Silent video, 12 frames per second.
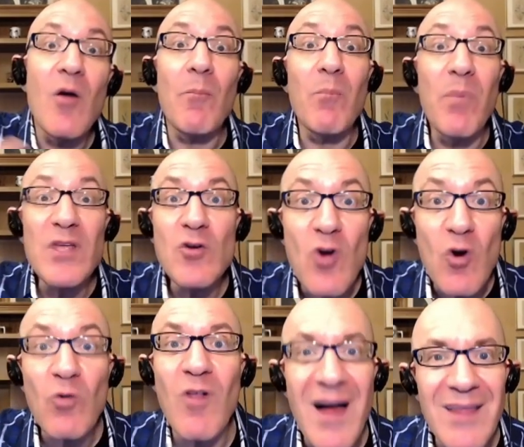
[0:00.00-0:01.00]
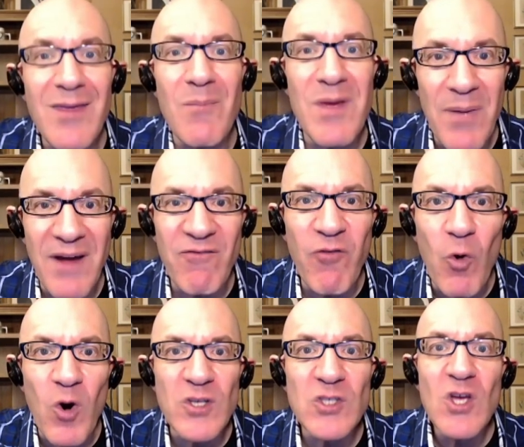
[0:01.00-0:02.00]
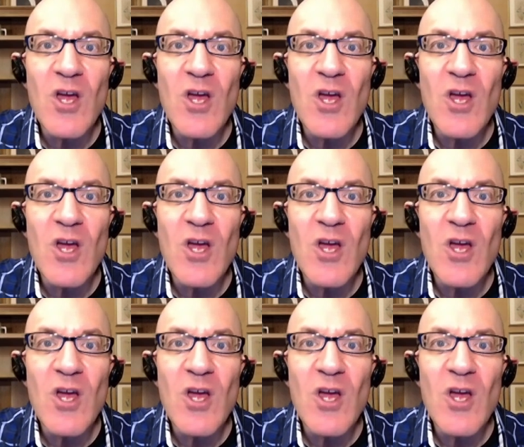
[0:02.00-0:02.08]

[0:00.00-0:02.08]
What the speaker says: But you don't lock them in by force.